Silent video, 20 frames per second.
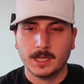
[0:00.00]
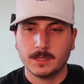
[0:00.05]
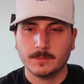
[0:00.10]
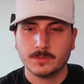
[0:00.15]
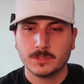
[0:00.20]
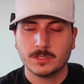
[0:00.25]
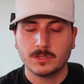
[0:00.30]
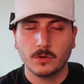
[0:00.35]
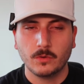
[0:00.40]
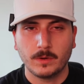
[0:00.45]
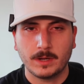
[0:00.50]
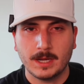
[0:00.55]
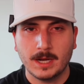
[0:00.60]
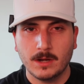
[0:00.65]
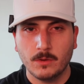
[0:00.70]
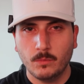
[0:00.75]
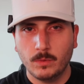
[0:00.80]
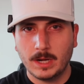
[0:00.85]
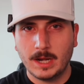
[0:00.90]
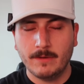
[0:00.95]
So kind
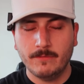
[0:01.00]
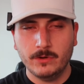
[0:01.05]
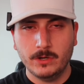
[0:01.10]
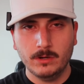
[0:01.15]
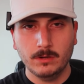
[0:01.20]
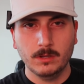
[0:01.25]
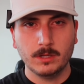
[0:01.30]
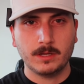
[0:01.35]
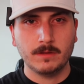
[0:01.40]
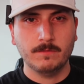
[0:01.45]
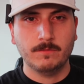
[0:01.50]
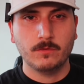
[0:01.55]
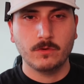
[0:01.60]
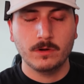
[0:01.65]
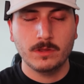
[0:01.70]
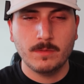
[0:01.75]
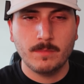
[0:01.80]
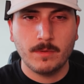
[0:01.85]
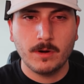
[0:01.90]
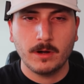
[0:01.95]
of whatever you're looking for
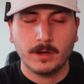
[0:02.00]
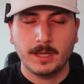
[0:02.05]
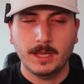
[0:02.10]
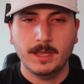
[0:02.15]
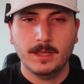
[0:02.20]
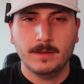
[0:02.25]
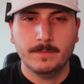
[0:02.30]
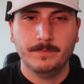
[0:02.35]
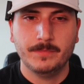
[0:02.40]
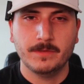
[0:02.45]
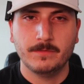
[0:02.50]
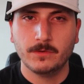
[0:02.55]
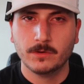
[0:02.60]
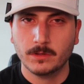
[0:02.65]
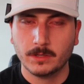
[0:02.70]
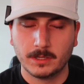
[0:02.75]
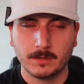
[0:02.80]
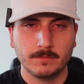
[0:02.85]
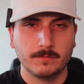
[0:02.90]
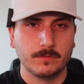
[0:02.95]
in the market, if you're
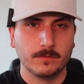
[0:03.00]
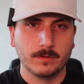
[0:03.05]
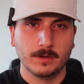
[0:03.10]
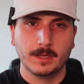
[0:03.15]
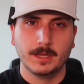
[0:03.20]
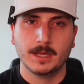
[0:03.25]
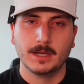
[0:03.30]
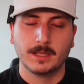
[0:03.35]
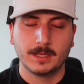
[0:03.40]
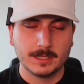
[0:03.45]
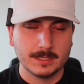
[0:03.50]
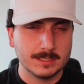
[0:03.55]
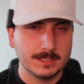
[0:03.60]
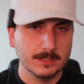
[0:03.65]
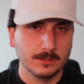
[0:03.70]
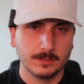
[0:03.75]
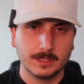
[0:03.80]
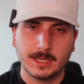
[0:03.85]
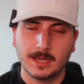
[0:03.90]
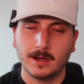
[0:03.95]
looking for, again, a
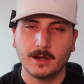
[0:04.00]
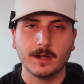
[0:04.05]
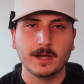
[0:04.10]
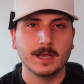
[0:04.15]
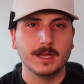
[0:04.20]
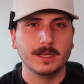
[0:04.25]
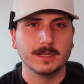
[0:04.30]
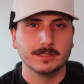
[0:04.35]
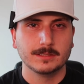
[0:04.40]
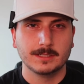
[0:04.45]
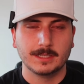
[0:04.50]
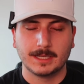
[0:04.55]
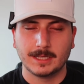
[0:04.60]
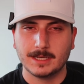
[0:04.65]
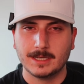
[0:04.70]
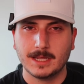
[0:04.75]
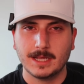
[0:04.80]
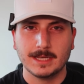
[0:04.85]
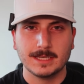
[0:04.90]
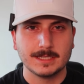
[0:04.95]
concealed carry, like a
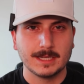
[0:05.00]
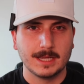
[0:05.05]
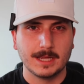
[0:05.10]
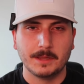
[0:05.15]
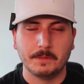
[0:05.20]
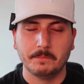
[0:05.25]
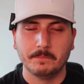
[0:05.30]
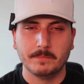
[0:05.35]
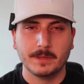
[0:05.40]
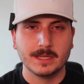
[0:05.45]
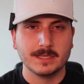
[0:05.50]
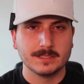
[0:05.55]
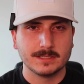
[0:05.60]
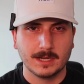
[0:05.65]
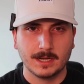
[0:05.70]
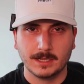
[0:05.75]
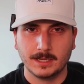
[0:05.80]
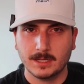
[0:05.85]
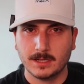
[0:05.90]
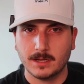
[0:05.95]
nighttime
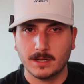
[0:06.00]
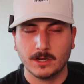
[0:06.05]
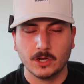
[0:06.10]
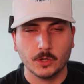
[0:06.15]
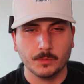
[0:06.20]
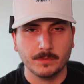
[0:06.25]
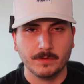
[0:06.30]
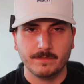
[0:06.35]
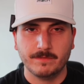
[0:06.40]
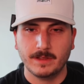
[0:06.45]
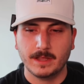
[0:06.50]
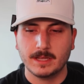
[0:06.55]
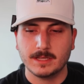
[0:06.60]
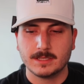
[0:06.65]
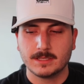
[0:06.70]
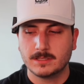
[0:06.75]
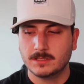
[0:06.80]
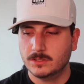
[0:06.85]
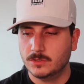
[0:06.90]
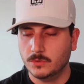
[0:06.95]
bedside gun, home
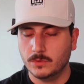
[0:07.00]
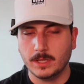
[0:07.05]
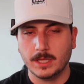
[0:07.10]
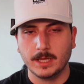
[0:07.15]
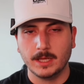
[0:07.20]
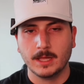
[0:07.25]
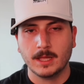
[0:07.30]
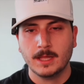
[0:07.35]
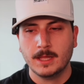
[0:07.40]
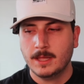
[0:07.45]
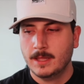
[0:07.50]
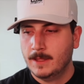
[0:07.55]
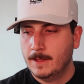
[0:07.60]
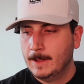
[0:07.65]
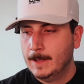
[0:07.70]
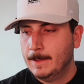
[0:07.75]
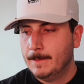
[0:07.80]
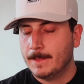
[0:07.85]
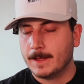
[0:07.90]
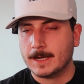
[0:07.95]
defense, duty,
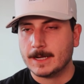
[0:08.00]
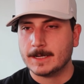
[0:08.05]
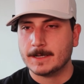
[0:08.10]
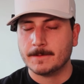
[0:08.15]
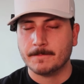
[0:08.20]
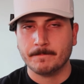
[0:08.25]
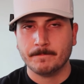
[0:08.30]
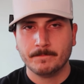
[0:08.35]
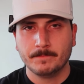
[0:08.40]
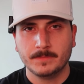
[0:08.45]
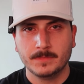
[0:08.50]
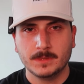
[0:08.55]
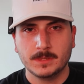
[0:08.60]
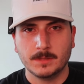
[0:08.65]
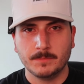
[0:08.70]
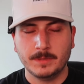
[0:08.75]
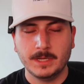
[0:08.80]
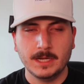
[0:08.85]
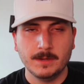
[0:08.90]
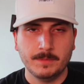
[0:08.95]
the
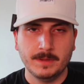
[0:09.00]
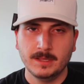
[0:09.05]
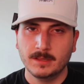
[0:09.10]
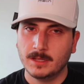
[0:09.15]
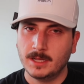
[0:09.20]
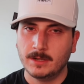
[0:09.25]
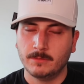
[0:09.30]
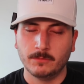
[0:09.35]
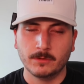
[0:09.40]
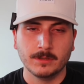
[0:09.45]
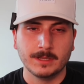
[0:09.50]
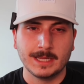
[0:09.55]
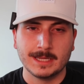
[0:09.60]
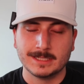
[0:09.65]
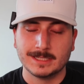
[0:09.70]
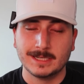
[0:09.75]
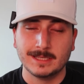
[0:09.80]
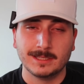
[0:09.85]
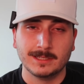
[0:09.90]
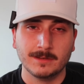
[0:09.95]
PDP line really has
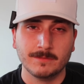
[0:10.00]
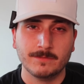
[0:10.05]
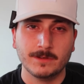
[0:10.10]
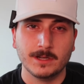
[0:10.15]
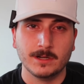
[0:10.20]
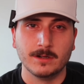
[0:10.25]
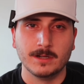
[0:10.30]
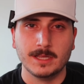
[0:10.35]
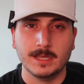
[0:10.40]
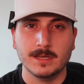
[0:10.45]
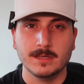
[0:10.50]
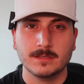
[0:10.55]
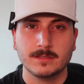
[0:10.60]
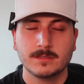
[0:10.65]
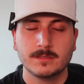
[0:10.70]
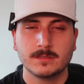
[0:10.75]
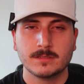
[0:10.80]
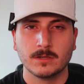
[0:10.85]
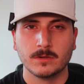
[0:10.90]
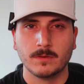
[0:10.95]
anything to fit your needs.
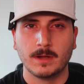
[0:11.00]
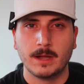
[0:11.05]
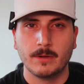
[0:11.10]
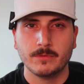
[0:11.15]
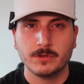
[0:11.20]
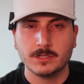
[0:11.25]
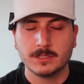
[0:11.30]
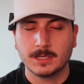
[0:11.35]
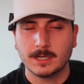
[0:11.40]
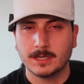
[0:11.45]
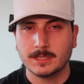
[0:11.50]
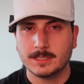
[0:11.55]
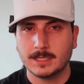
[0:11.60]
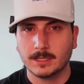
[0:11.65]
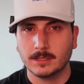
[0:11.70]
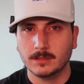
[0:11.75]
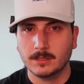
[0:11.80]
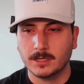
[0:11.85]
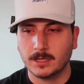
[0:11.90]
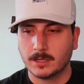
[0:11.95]
So I would just kind of take
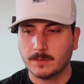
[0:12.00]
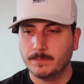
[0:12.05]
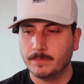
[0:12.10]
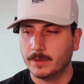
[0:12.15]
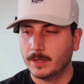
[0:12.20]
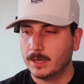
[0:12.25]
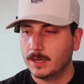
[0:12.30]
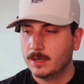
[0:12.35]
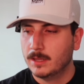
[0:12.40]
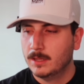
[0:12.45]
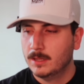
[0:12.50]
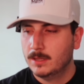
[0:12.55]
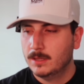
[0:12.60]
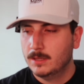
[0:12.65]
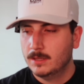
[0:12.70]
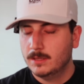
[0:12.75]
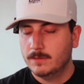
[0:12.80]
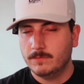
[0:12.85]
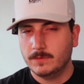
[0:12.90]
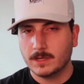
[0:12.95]
a look. But
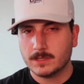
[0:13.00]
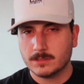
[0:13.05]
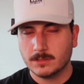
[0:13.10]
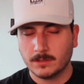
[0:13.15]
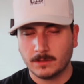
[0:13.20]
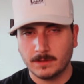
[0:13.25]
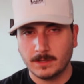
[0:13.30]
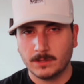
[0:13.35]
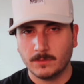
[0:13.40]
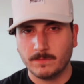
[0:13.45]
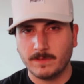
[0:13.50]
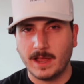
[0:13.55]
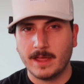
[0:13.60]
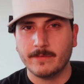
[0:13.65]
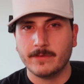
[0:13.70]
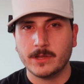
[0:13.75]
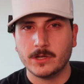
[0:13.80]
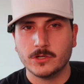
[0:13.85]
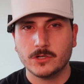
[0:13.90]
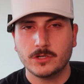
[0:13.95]
if you guys are looking at the
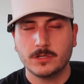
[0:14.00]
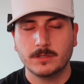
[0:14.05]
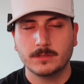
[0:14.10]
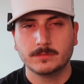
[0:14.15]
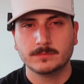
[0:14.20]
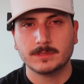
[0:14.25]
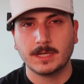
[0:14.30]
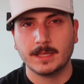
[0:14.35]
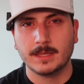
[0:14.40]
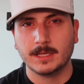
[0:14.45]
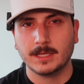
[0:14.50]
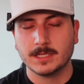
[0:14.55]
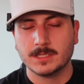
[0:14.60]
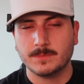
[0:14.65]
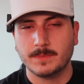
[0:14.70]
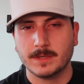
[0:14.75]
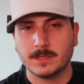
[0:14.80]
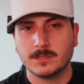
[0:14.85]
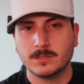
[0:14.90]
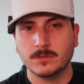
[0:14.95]
5-inch, I think it's
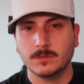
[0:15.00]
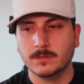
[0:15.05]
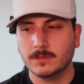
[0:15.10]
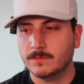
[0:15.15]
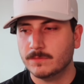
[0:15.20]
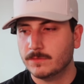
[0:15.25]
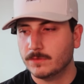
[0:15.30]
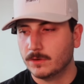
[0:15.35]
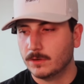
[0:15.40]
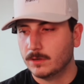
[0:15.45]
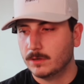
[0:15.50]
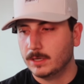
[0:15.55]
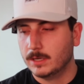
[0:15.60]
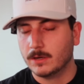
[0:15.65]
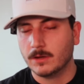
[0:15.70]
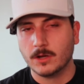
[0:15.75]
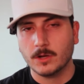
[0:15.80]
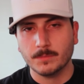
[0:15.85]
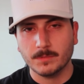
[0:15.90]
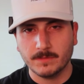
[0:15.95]
best suited for
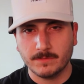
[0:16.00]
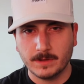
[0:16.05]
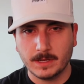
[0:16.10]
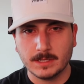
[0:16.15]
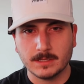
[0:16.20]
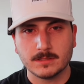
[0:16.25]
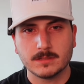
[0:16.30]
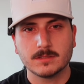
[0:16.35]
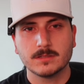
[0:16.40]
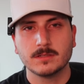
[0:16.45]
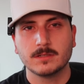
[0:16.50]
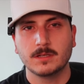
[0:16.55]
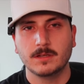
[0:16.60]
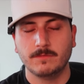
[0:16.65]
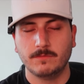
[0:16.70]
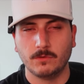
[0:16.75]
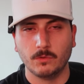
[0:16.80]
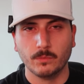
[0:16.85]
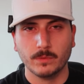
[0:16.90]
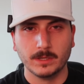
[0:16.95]
home defense.
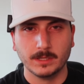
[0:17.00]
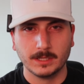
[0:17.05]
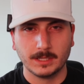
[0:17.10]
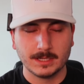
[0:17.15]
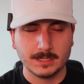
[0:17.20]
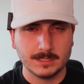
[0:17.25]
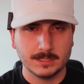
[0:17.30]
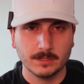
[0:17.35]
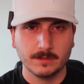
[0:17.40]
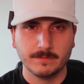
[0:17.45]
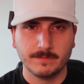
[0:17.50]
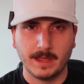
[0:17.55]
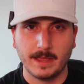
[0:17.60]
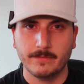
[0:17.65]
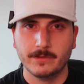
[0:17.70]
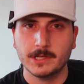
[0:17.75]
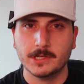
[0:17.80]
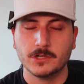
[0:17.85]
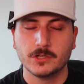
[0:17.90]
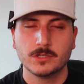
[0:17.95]
If you're willing to conceal a
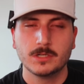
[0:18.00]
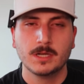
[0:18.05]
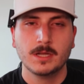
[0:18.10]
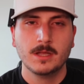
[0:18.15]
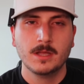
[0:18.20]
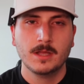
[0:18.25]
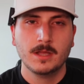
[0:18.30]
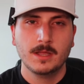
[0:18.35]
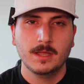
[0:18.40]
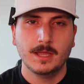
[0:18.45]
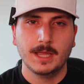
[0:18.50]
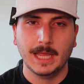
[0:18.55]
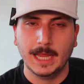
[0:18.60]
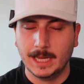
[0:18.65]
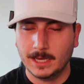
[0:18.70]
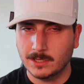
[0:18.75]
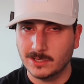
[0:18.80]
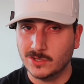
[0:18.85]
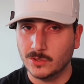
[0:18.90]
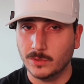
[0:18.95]
5-inch,
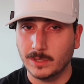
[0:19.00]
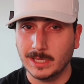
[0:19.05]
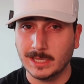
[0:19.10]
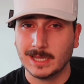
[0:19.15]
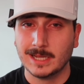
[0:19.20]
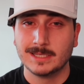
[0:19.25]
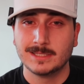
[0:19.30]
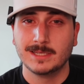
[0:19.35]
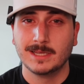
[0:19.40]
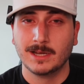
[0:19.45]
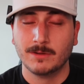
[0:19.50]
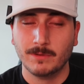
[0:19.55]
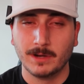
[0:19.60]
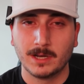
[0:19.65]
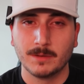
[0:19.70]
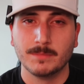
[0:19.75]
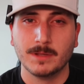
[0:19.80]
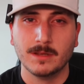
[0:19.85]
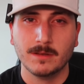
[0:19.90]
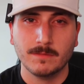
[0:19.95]
and duty, I'd say I'd
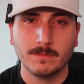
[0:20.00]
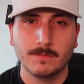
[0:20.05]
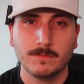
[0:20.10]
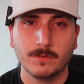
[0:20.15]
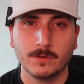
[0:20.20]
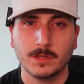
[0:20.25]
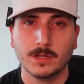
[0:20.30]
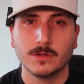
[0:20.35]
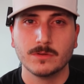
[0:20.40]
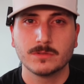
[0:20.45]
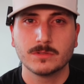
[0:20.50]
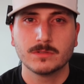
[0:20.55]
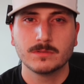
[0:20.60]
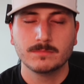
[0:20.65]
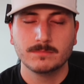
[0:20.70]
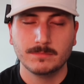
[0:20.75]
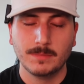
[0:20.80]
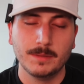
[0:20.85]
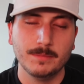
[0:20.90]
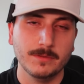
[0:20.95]
recommend for those.
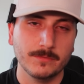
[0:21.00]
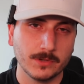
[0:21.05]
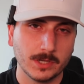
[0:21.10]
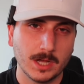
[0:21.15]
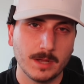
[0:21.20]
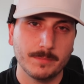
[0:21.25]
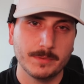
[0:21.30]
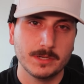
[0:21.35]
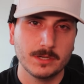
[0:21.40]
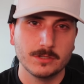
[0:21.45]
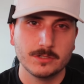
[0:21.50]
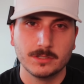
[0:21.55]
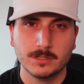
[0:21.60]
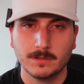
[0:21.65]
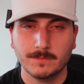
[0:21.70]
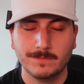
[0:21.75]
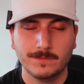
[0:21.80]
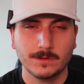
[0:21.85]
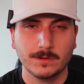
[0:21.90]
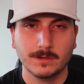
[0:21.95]
Maybe even competition
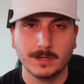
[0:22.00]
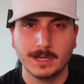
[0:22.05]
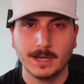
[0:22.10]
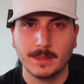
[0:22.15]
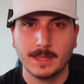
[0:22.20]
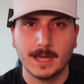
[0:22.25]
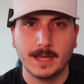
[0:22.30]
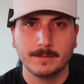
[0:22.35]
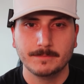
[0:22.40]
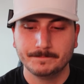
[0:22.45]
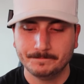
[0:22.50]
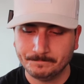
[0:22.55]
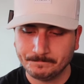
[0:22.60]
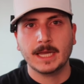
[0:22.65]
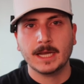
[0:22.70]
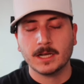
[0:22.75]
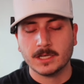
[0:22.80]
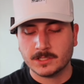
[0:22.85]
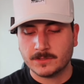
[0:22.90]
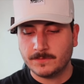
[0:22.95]
if you're into that.
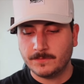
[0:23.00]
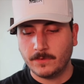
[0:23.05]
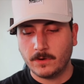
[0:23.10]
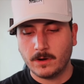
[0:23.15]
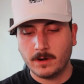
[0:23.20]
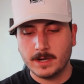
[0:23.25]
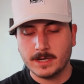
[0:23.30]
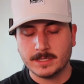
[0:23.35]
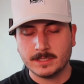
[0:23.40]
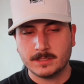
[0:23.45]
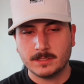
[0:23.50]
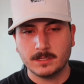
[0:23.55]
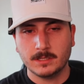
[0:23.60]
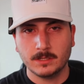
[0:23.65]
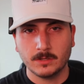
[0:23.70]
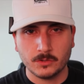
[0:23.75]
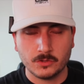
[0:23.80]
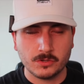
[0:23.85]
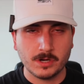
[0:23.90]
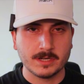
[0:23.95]
Again, as far as
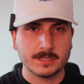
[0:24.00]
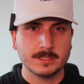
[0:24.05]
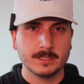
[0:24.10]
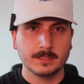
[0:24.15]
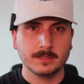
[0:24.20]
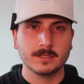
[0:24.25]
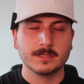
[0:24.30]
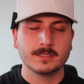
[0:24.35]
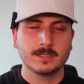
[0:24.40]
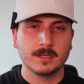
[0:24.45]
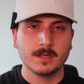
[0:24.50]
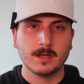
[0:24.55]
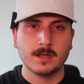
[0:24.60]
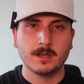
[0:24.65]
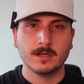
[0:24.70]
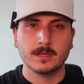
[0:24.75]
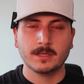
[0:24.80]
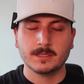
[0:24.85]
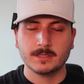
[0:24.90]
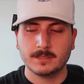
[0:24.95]
trusting this
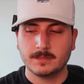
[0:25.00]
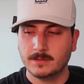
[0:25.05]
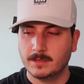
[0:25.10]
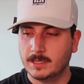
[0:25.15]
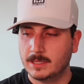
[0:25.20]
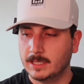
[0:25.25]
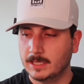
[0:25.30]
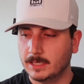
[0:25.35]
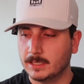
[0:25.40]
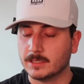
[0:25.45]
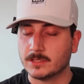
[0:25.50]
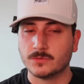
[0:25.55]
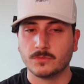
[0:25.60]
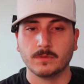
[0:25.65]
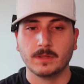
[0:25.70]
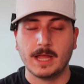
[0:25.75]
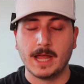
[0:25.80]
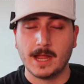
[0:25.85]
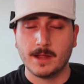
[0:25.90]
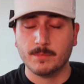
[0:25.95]
gun and thinking it's
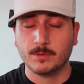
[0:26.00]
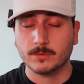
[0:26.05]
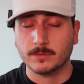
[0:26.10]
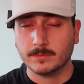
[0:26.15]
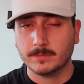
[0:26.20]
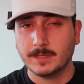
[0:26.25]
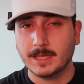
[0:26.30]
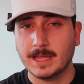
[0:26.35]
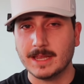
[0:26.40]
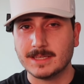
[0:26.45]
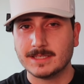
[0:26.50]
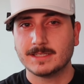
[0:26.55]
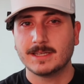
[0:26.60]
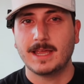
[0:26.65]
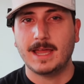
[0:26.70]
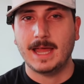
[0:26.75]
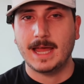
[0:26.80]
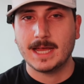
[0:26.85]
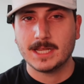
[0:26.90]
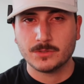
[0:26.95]
reliable, it's
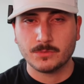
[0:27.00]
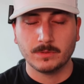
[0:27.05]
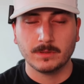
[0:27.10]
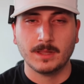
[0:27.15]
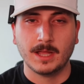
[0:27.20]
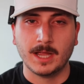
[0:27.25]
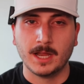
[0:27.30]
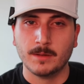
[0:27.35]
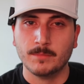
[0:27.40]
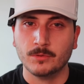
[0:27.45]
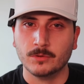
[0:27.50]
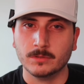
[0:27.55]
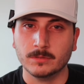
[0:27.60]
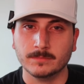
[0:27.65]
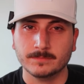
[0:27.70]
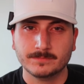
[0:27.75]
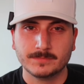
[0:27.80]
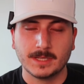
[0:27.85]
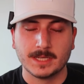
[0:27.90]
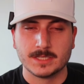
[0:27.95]
as reliable
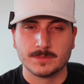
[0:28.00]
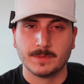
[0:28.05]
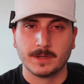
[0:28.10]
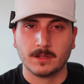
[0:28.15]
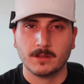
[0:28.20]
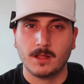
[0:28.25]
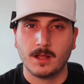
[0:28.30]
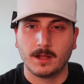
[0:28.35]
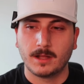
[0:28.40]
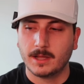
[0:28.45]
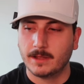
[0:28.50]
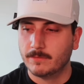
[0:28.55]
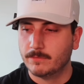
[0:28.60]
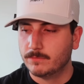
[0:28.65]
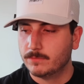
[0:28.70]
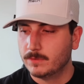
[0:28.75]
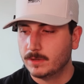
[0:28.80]
as my Glock.